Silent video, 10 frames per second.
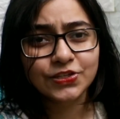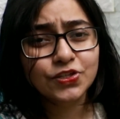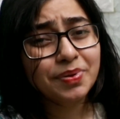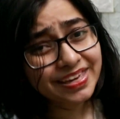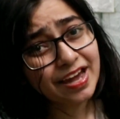
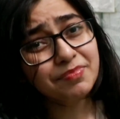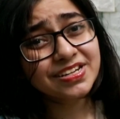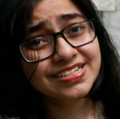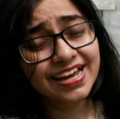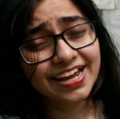So my
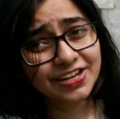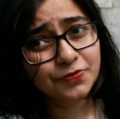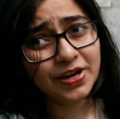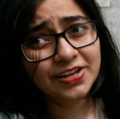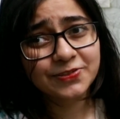camera died
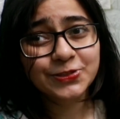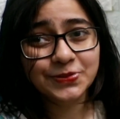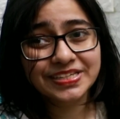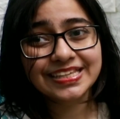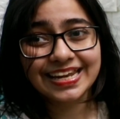while I was
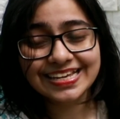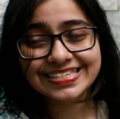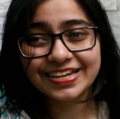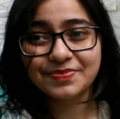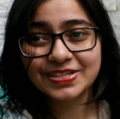shooting the last
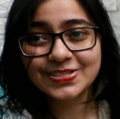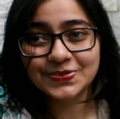segment,